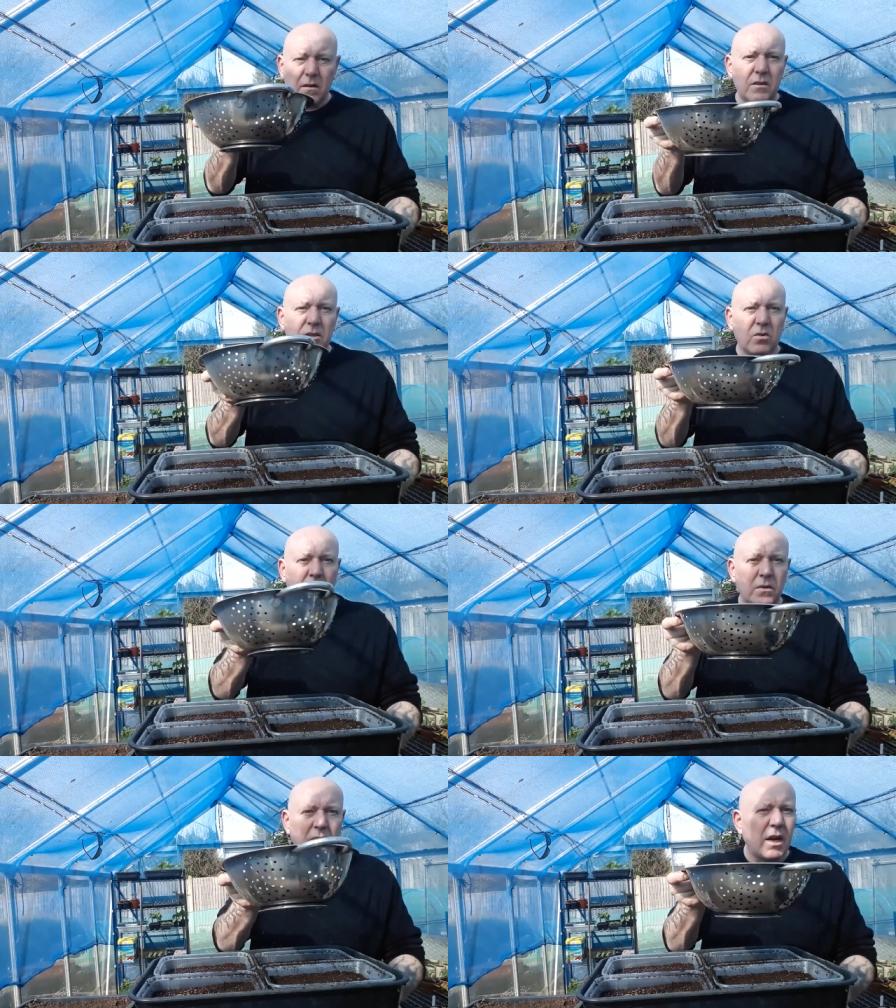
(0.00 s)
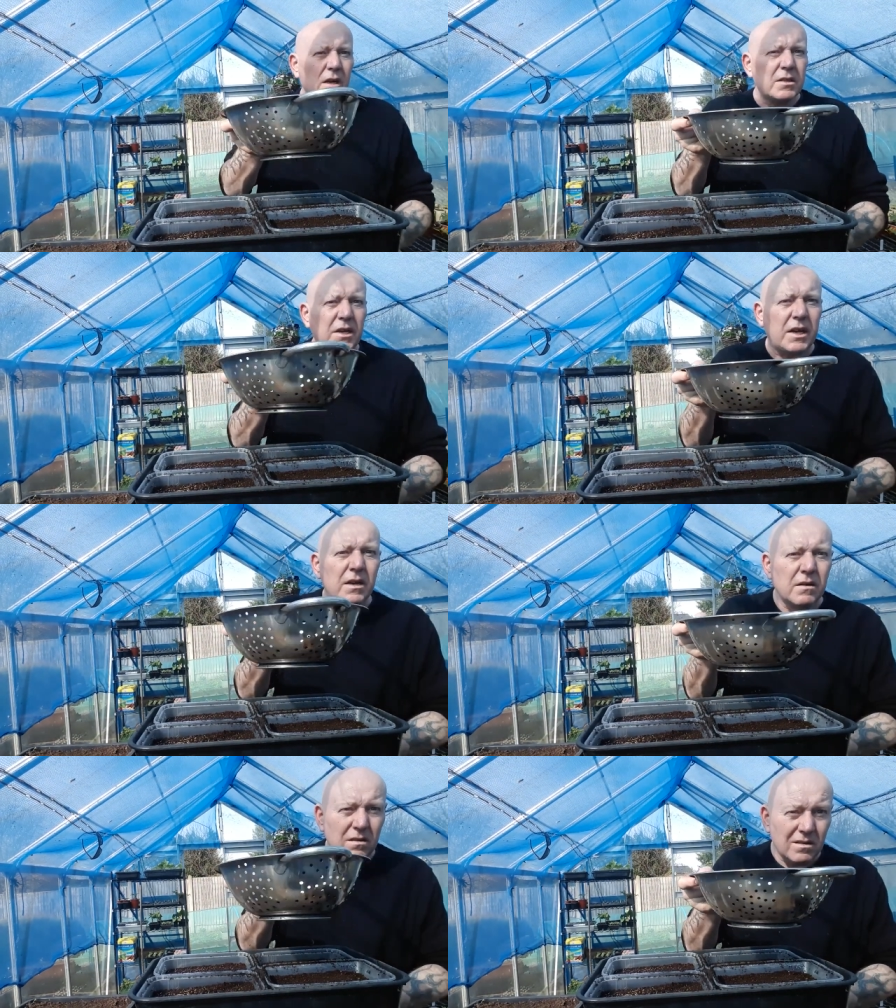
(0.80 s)
until you can't
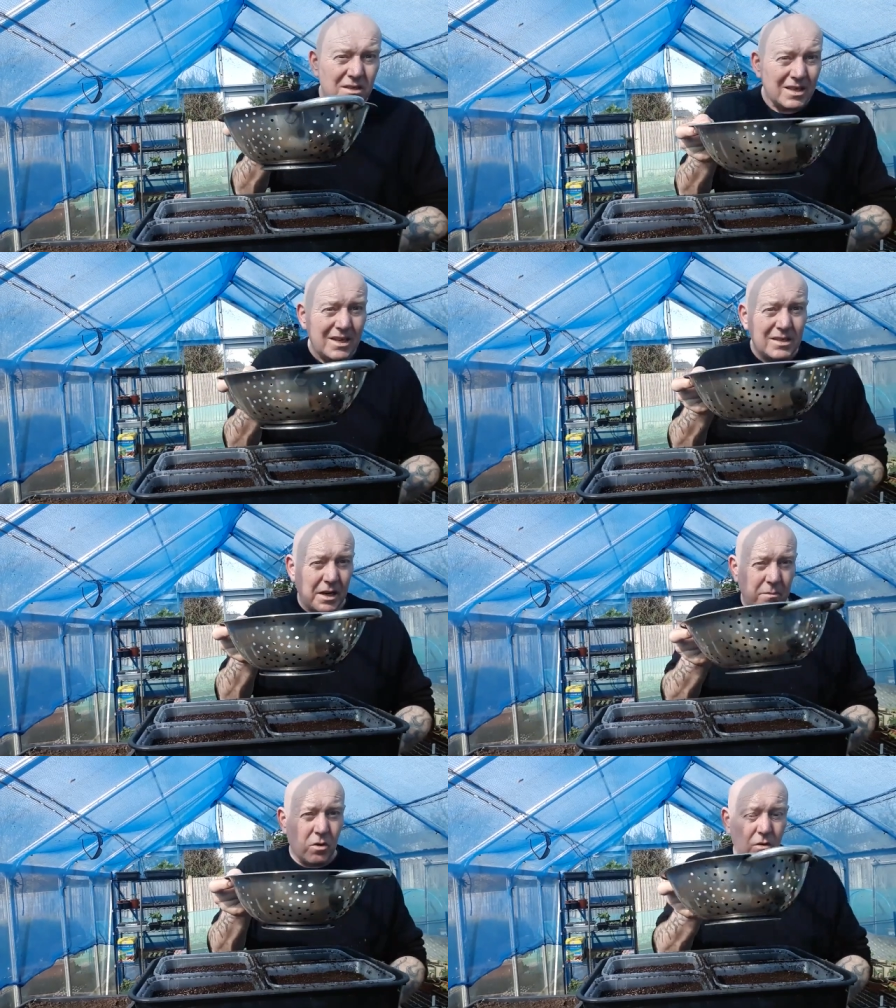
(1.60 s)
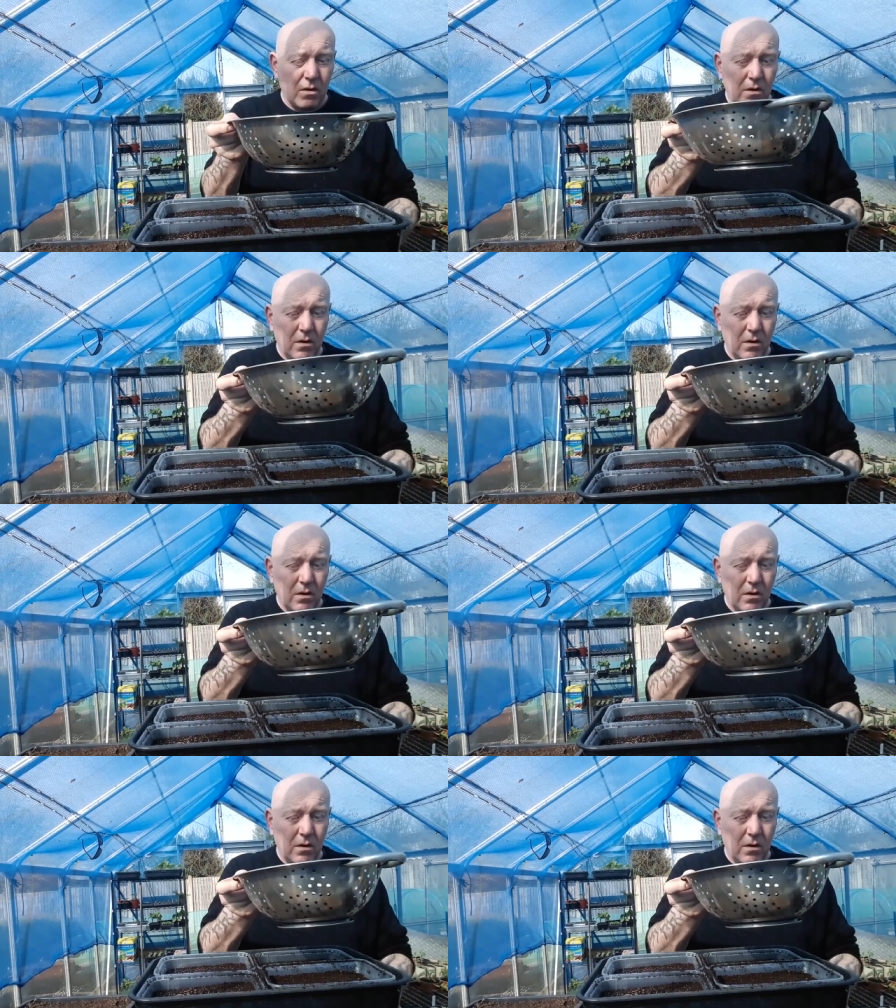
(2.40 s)
see the seeds anymore.